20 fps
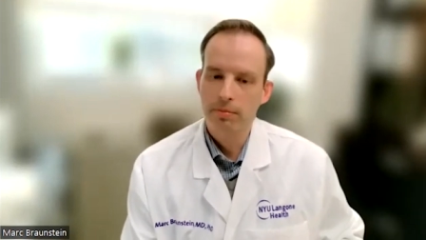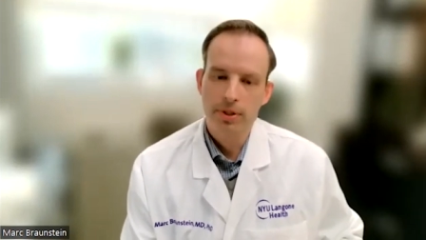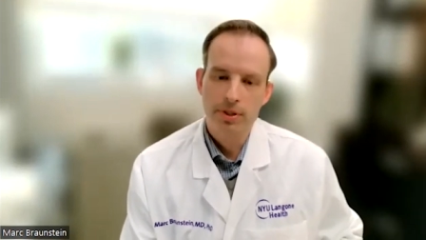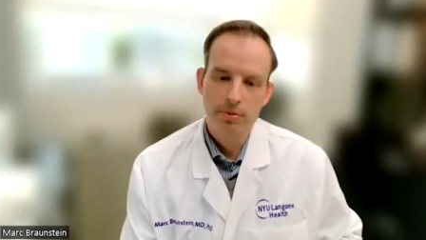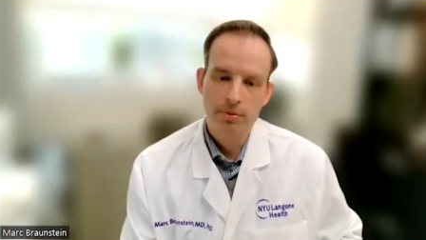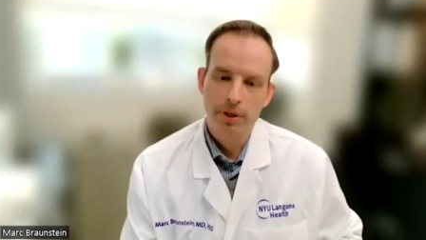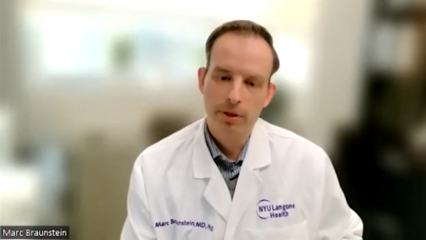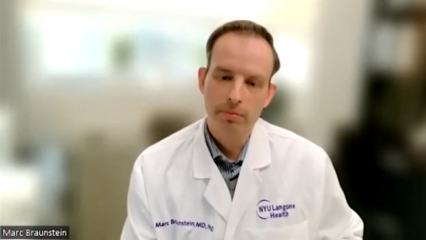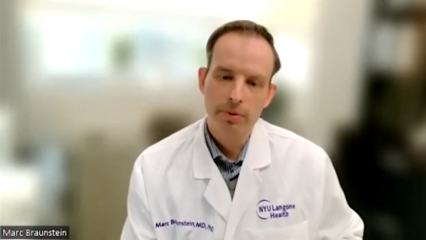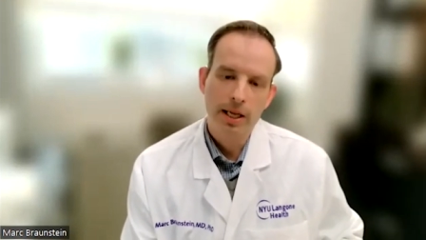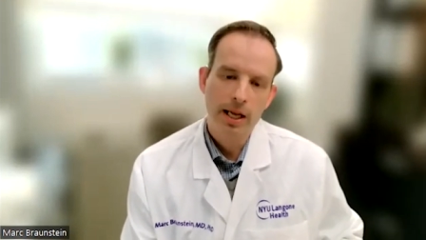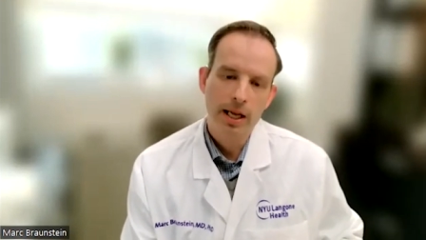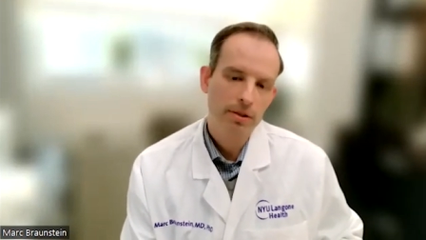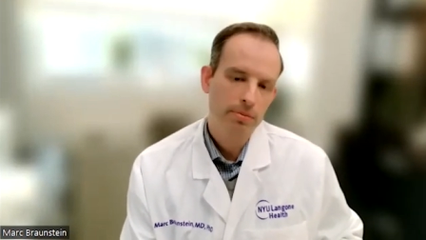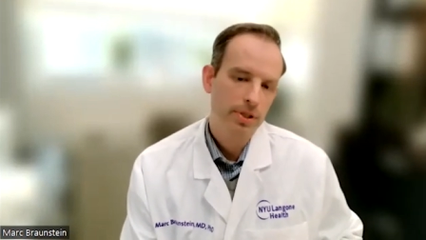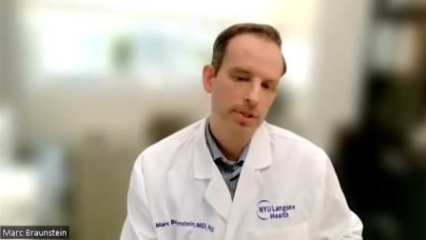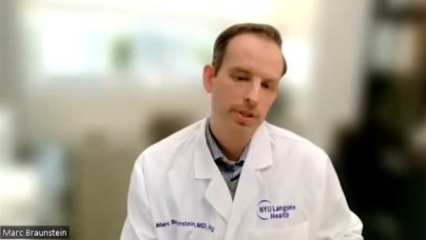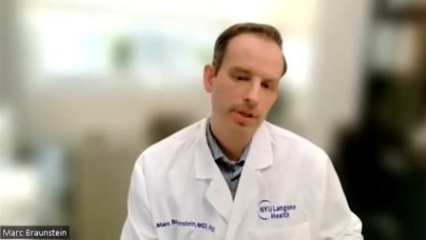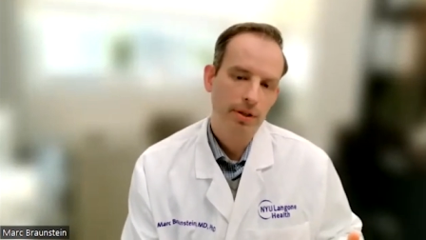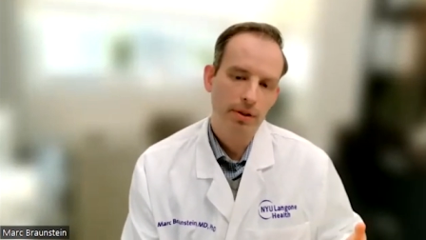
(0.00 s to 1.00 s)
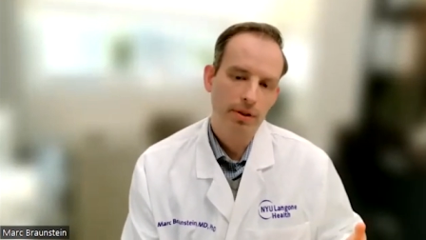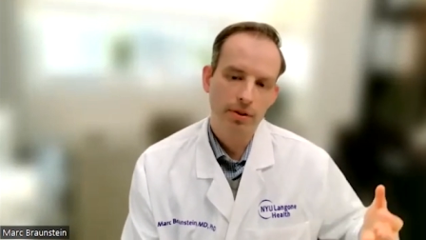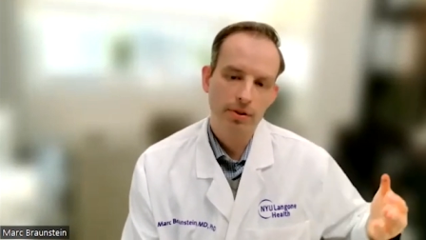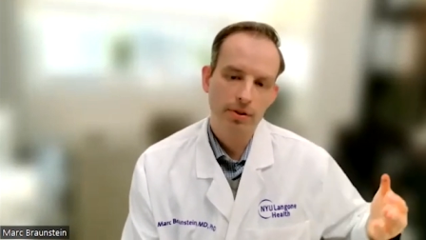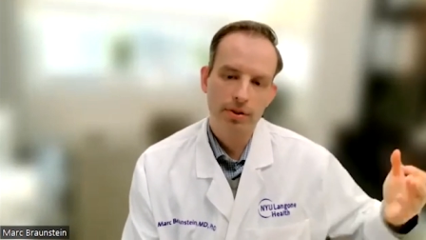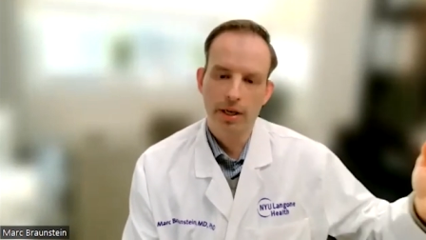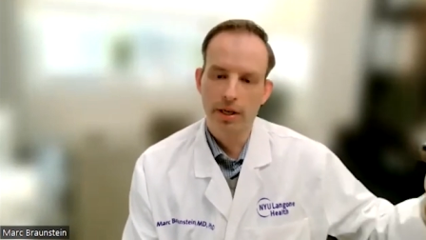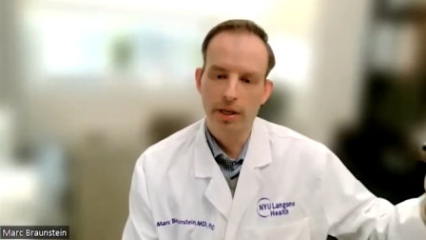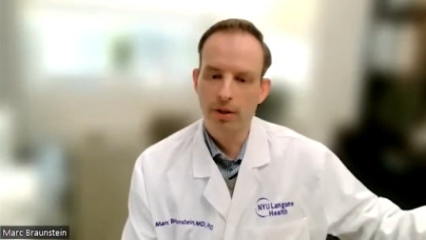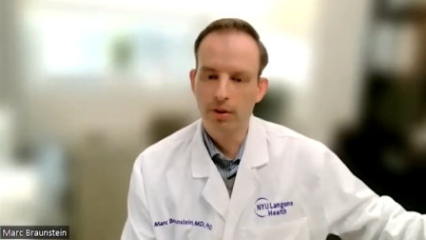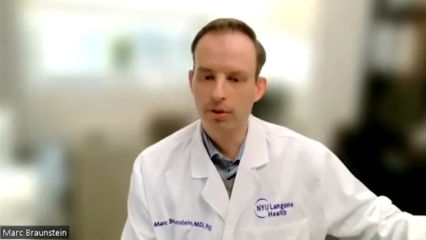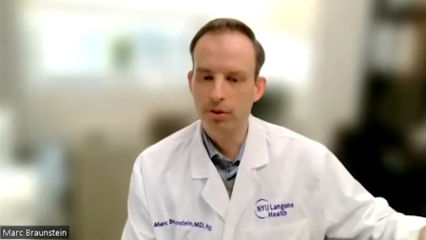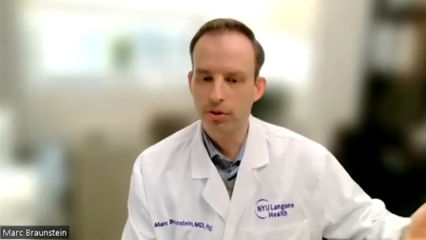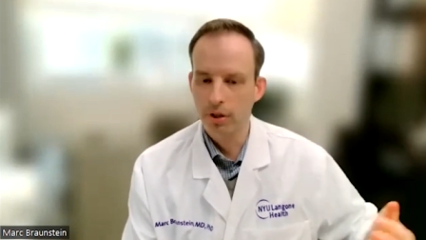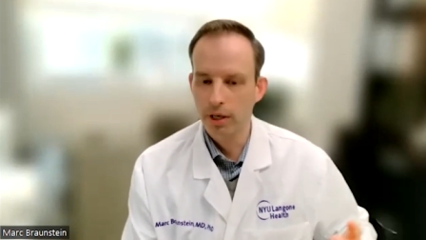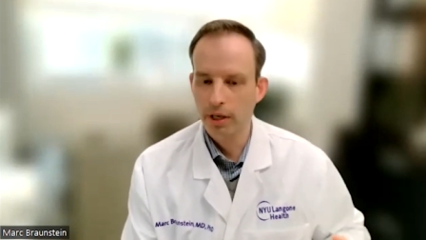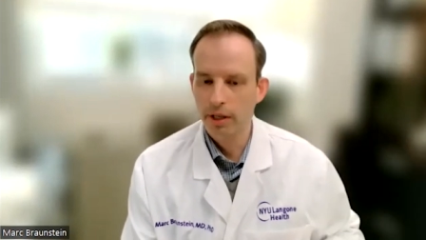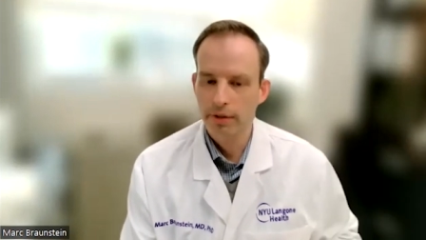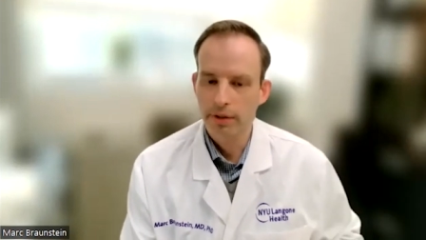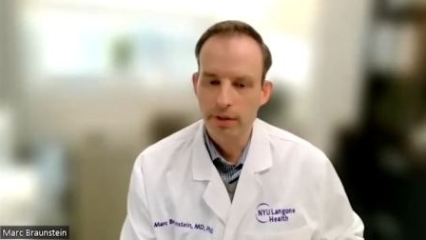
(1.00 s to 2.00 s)
what a plasma cell looks like, or
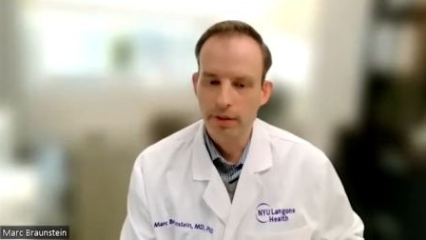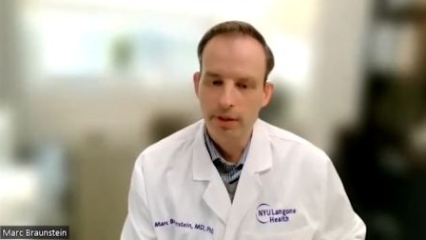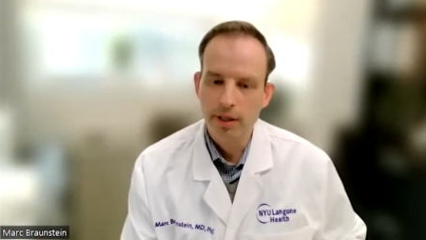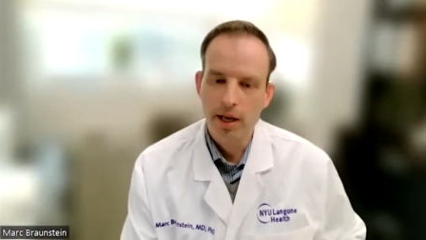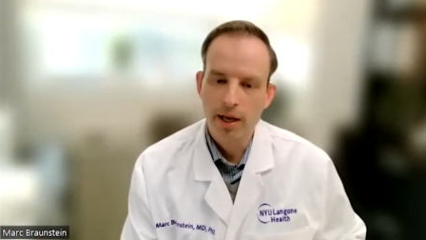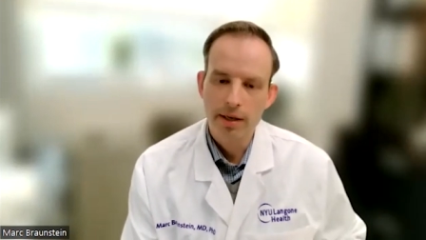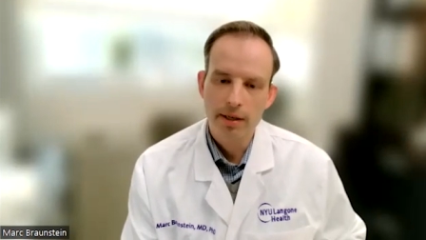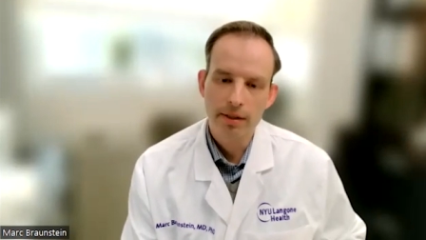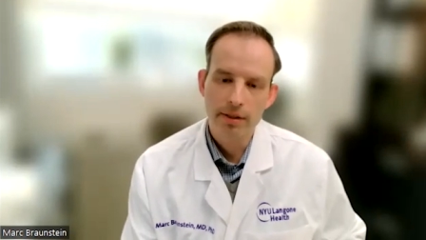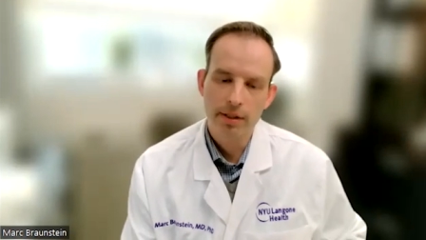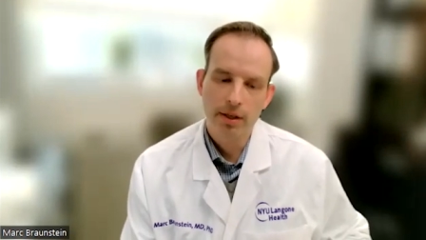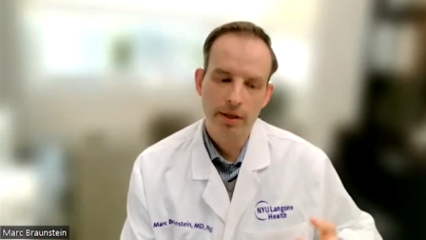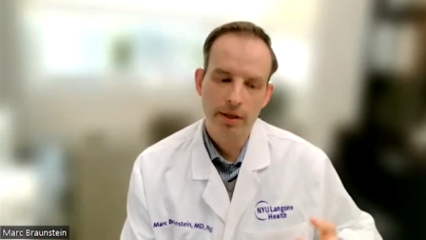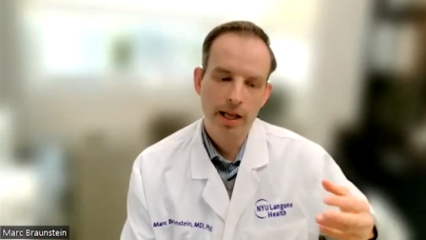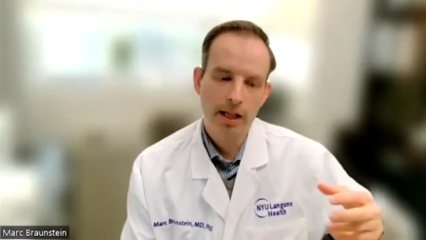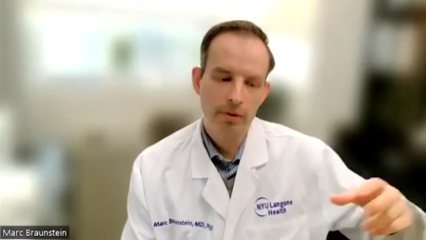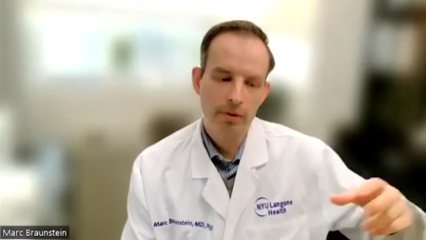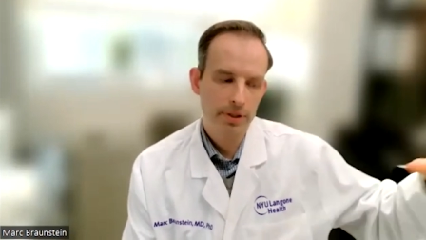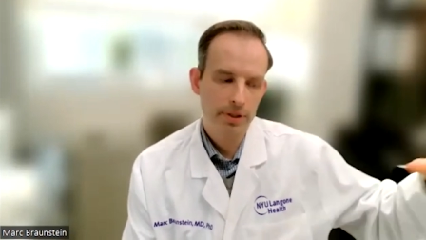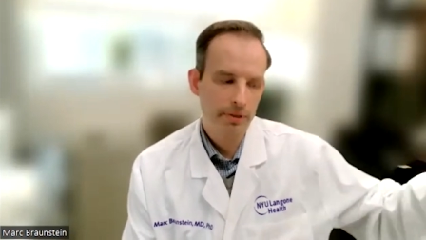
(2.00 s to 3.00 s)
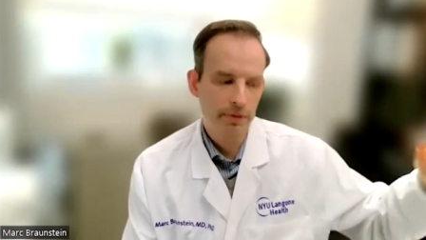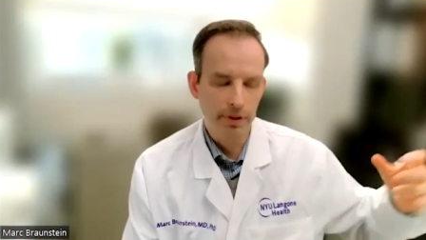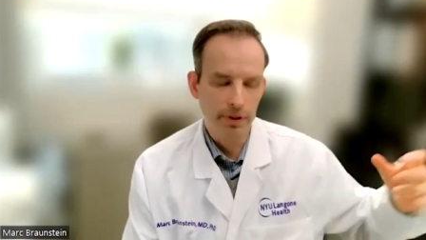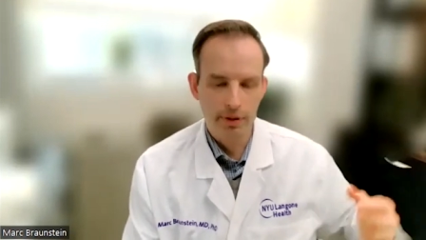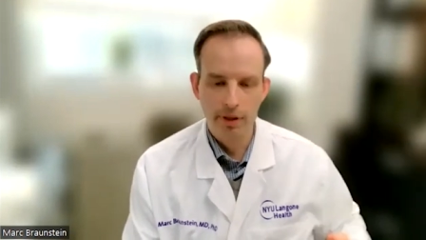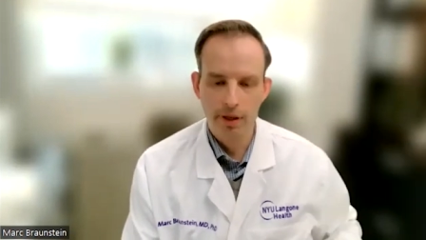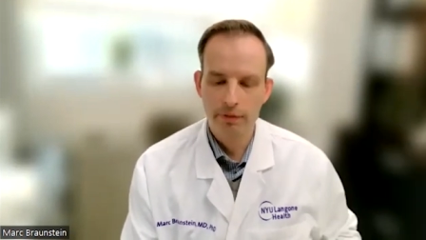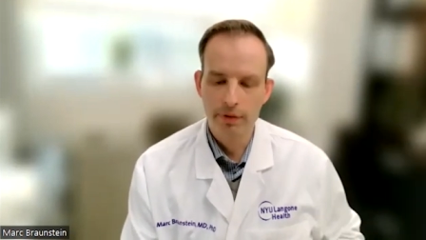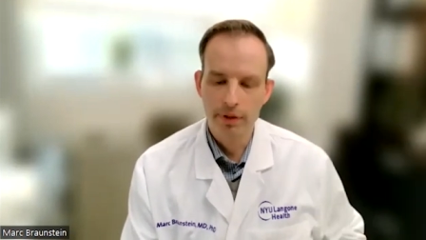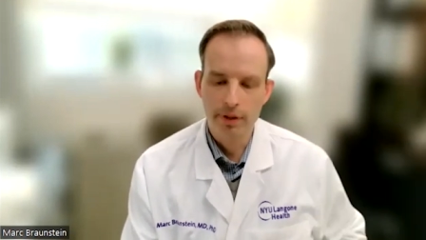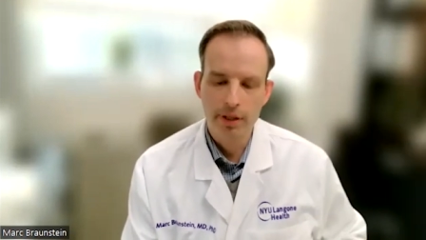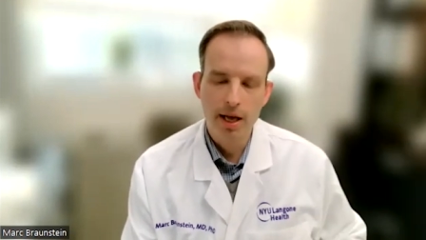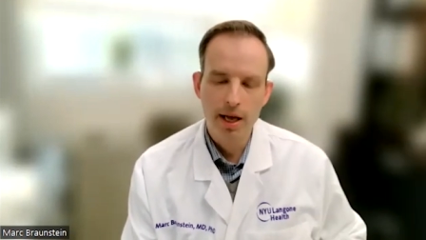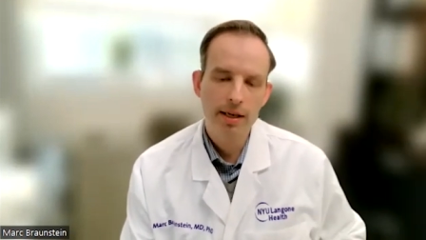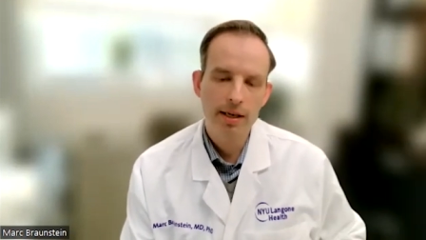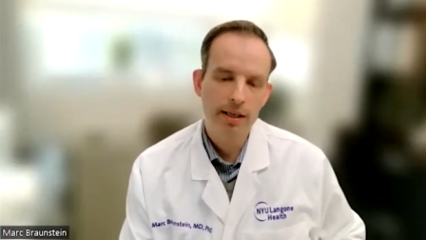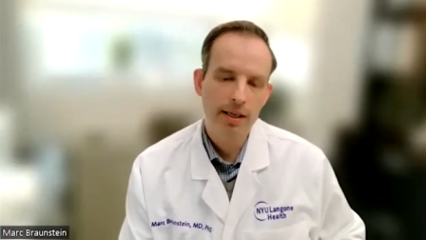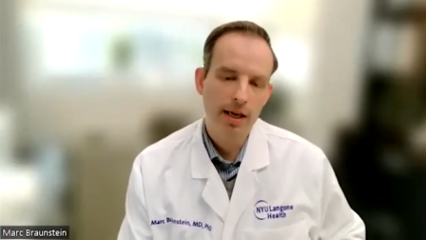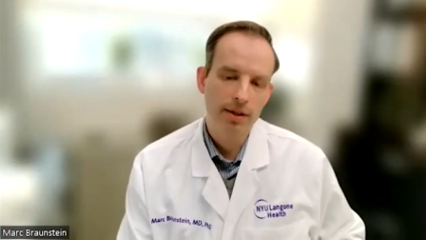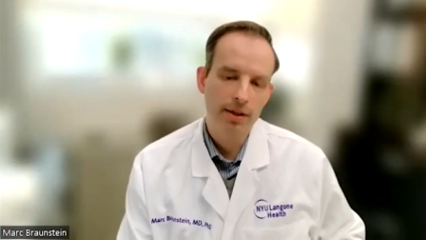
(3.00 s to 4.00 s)
draw out the clot, an element of the
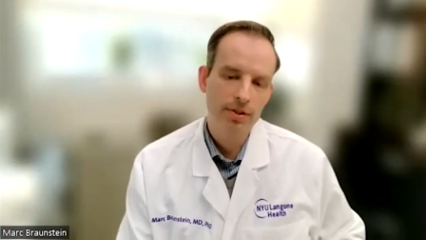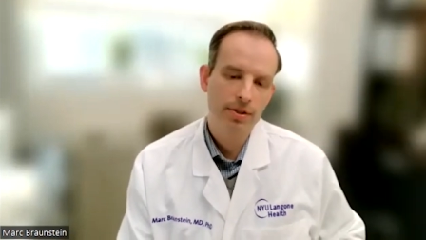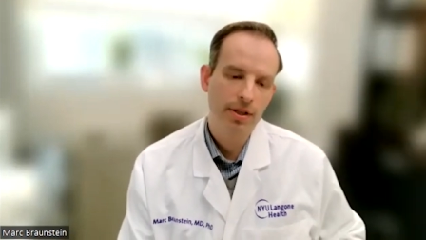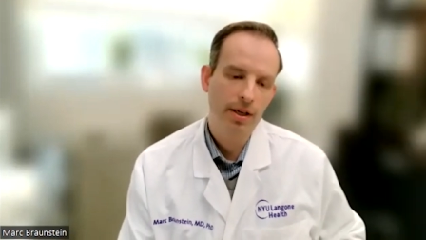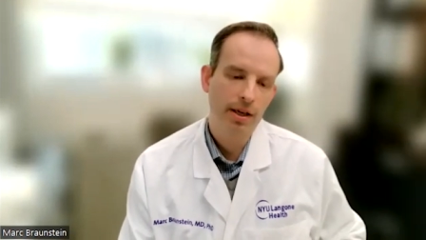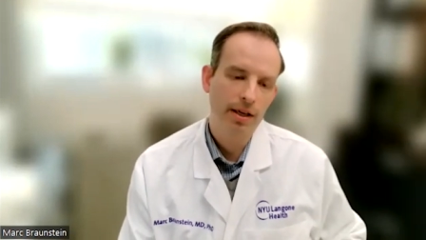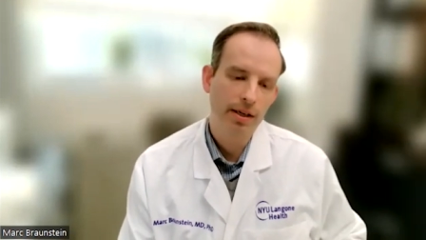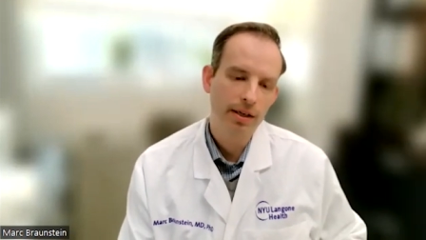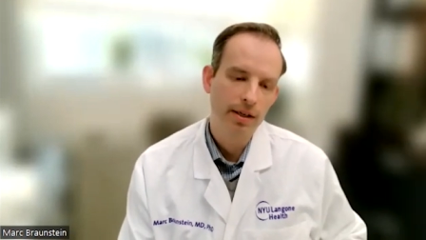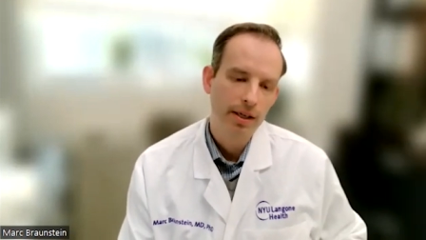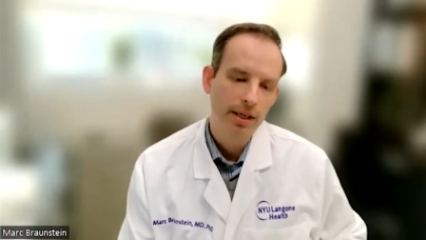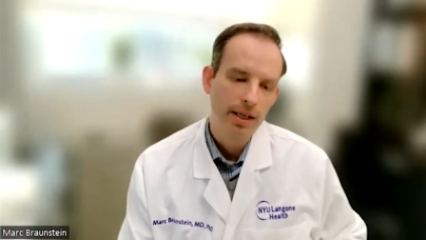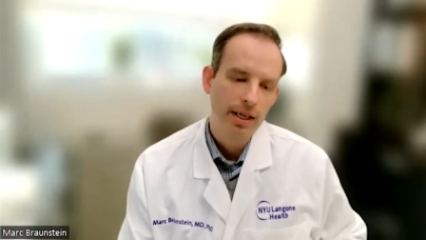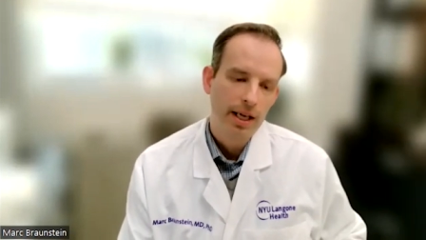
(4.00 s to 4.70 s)
clotting cascade,